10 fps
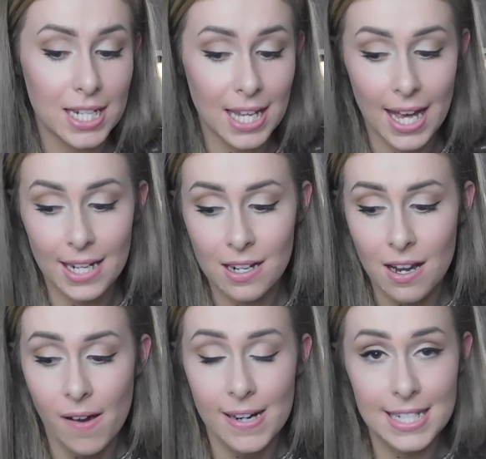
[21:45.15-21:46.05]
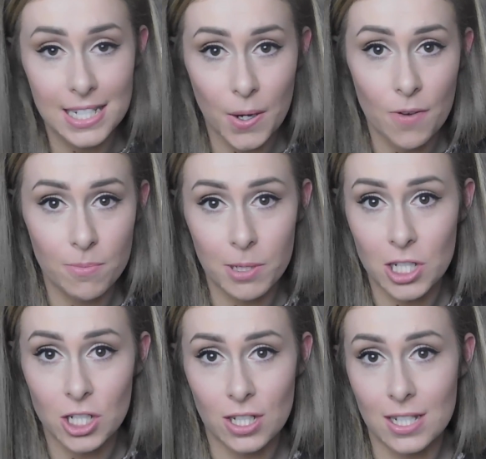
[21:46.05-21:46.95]
Again, I did go over
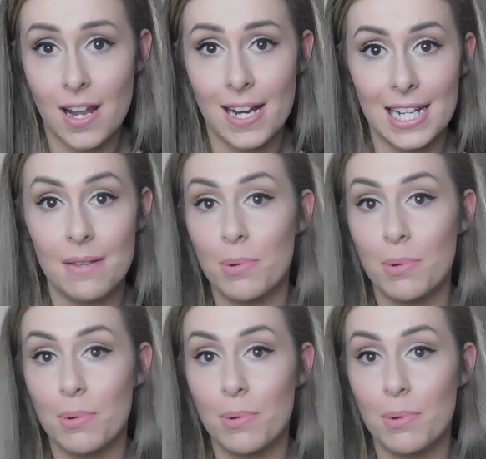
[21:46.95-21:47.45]
budget just slightly,